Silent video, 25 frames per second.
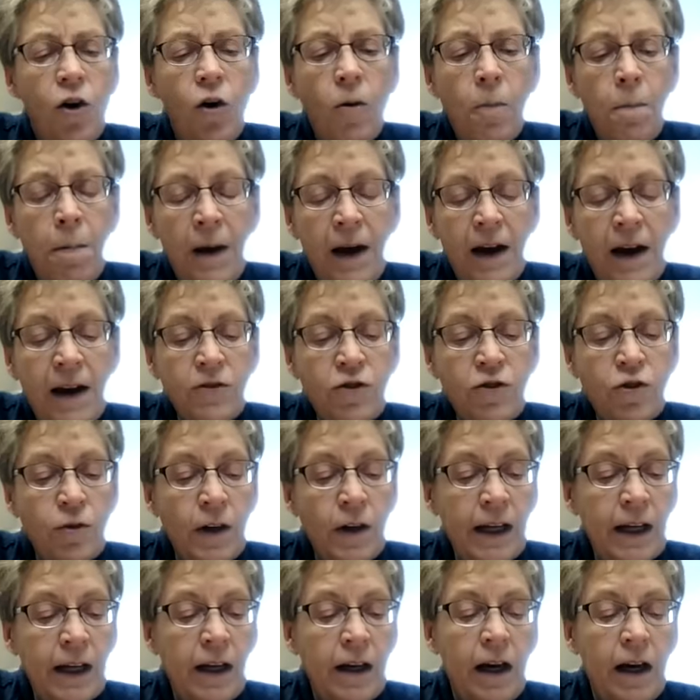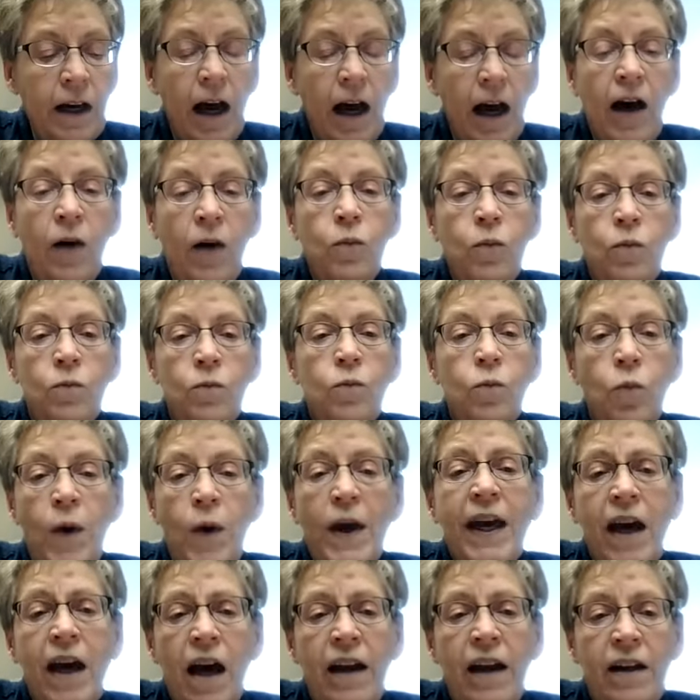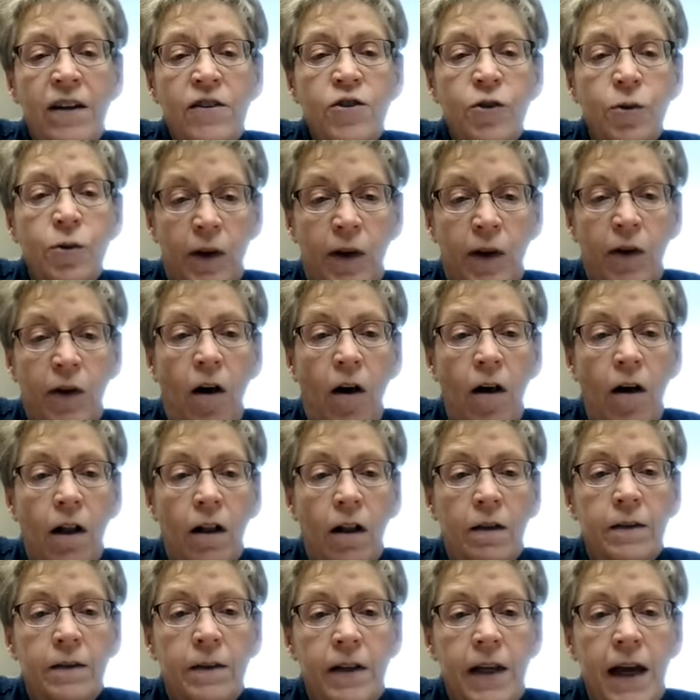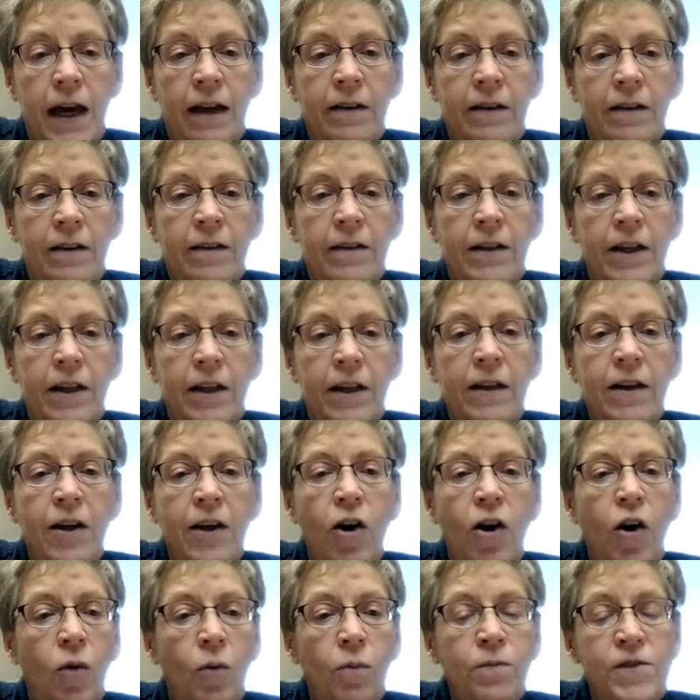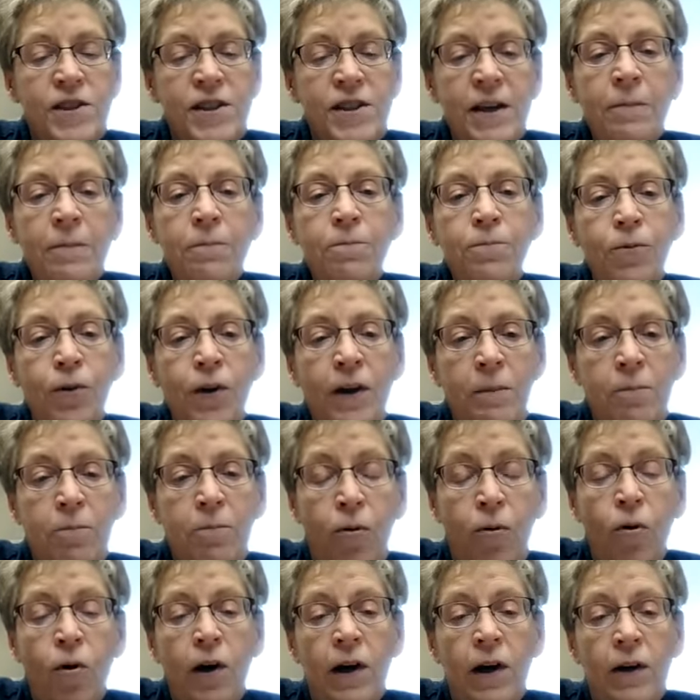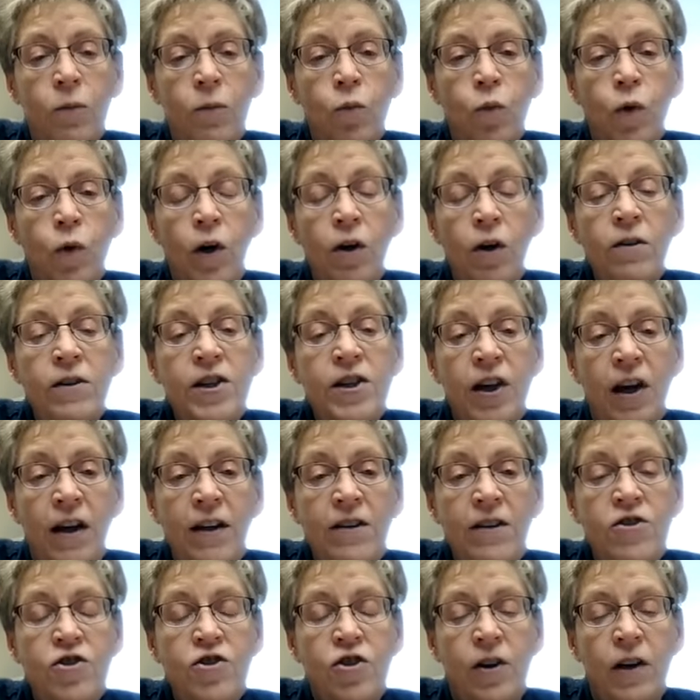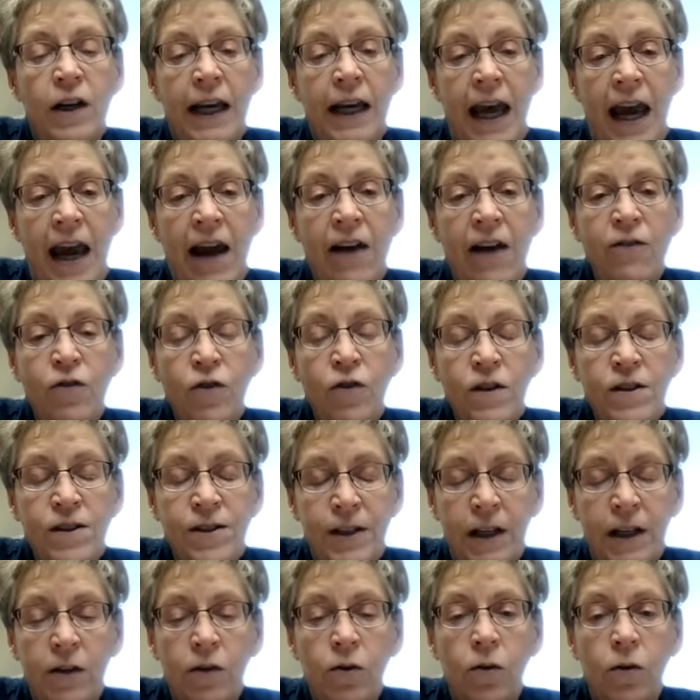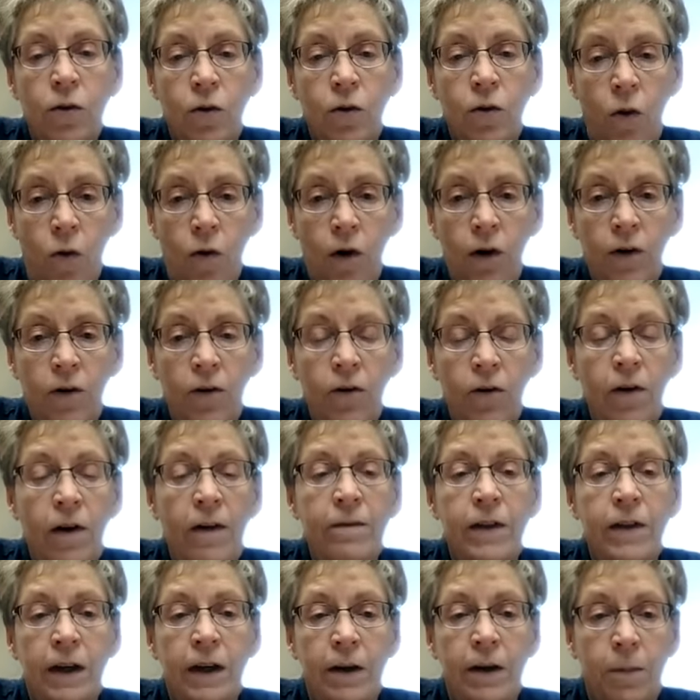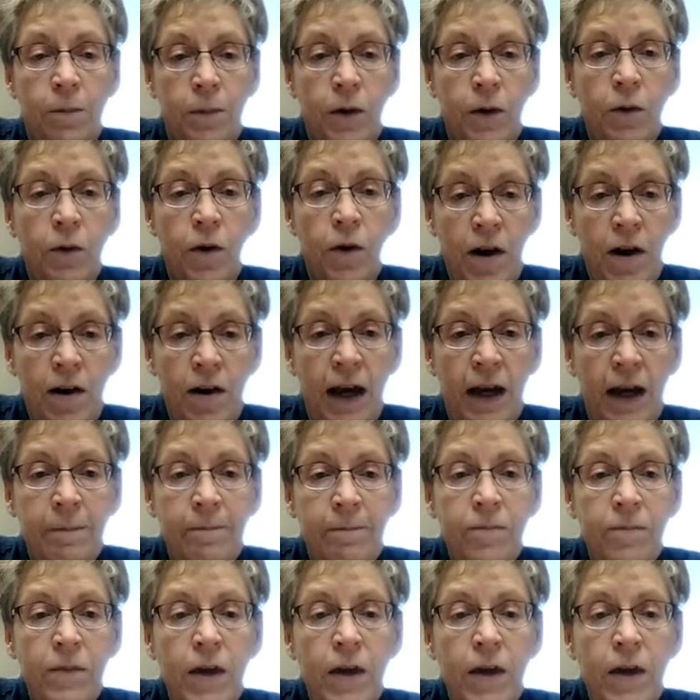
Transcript: know, Patrick, we kind of do it all. That, you know, simply put, we're touching every single corner of the community.